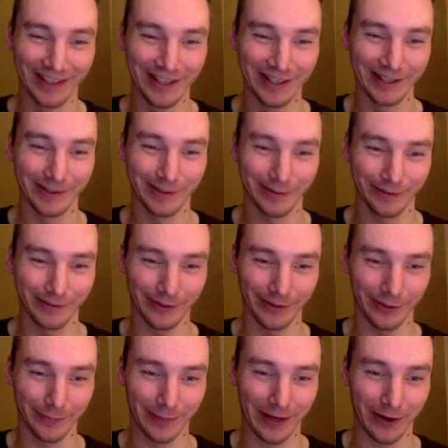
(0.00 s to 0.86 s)
to have
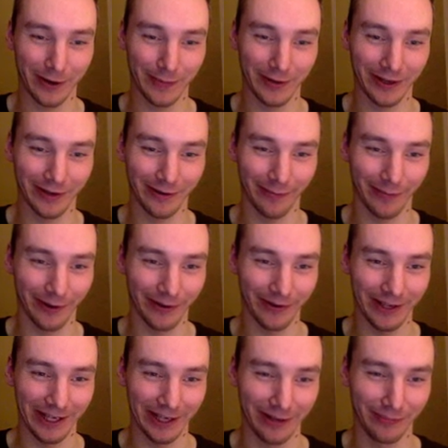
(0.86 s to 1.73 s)
filled the power bar in my own
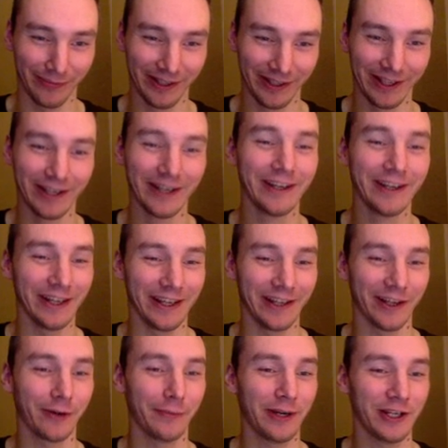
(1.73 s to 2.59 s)
game. Yeah, the
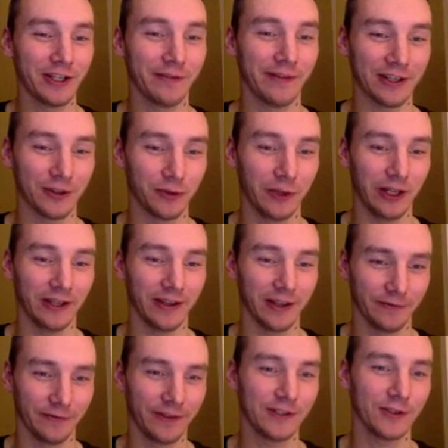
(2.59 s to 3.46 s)
combination of actual, like,
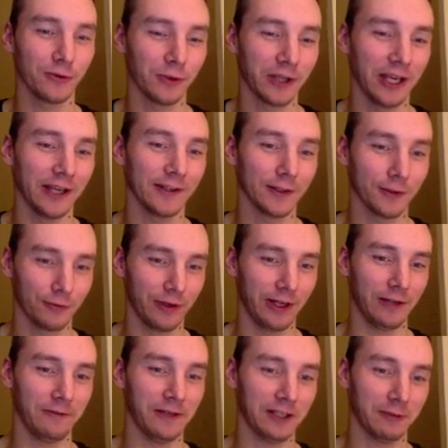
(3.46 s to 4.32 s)
there's physical kick that's really
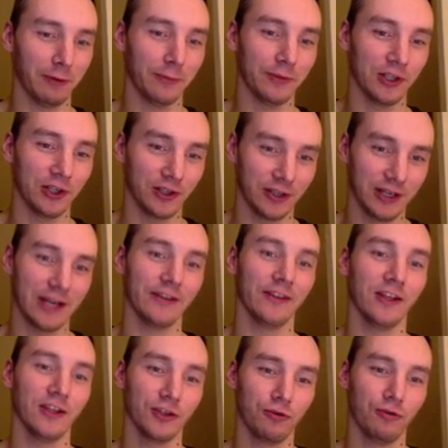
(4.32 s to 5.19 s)
affecting my position, and
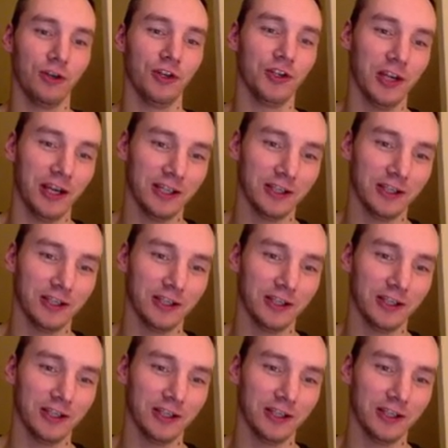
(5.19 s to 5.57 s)
there's screen shake to